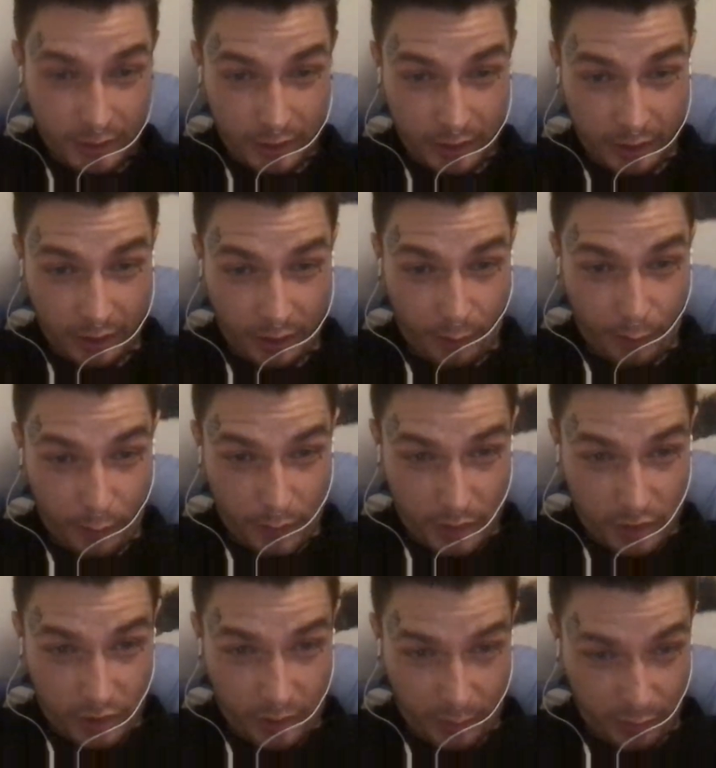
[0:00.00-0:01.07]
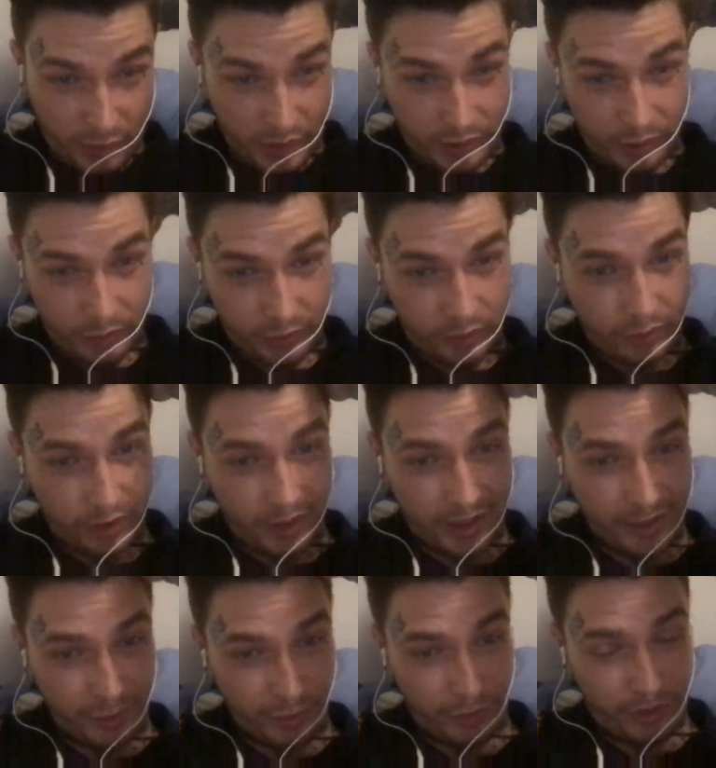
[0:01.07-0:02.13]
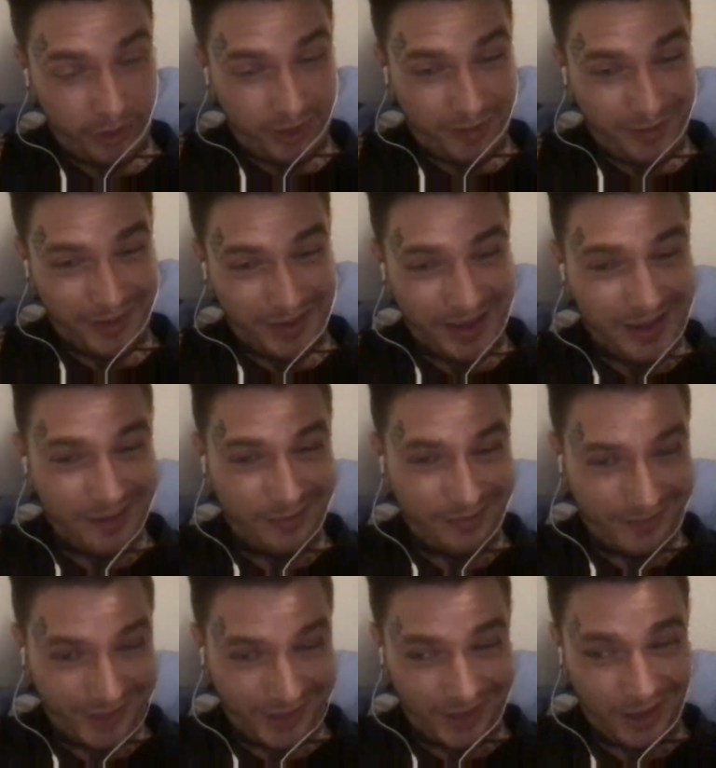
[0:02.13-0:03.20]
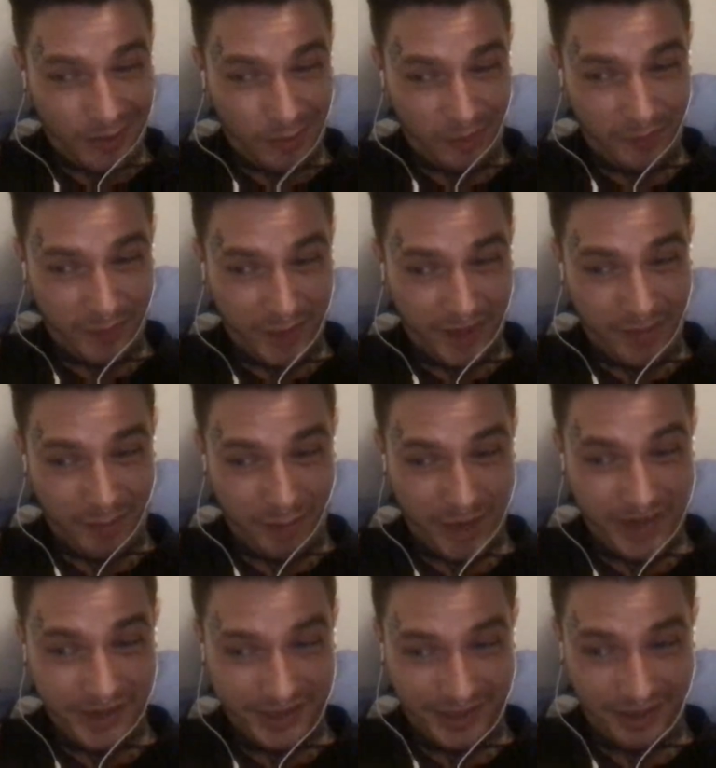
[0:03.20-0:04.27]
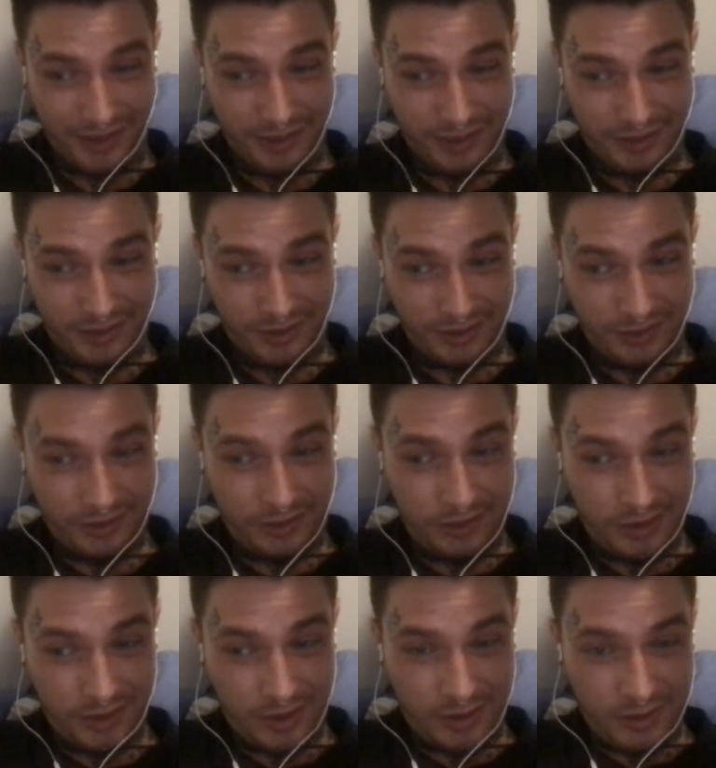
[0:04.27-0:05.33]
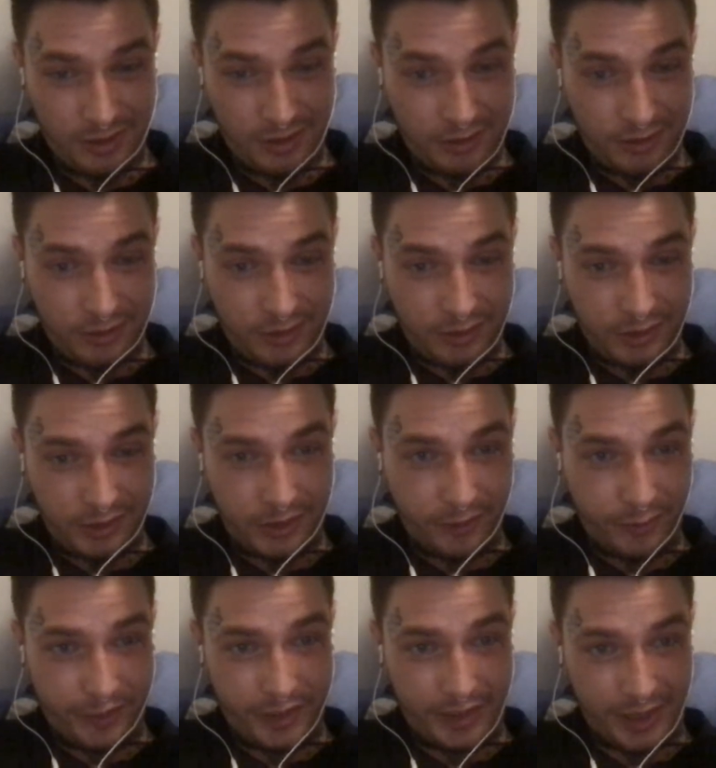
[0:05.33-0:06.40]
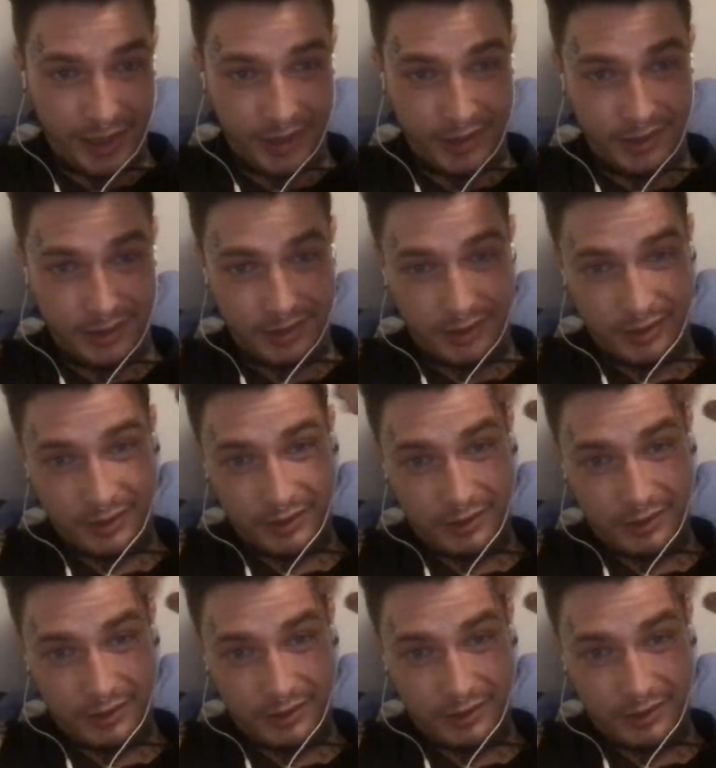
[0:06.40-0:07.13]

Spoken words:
You can put two and two together if you have a couple fucking brain cells and realize